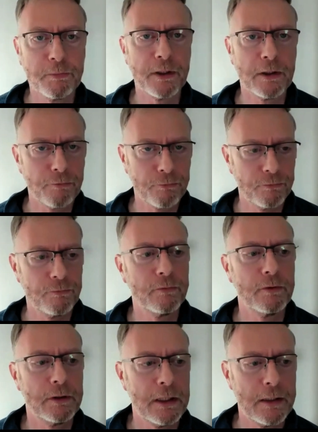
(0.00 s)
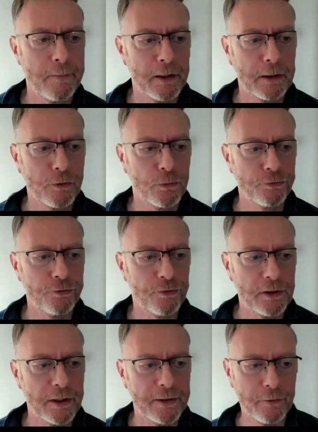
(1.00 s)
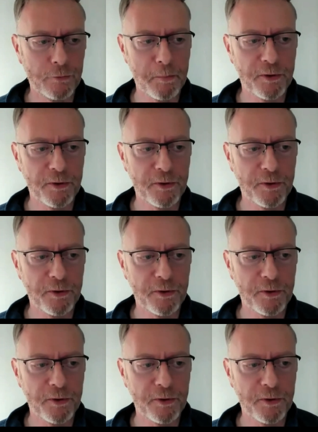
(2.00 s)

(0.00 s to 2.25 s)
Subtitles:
But if the courses that I do in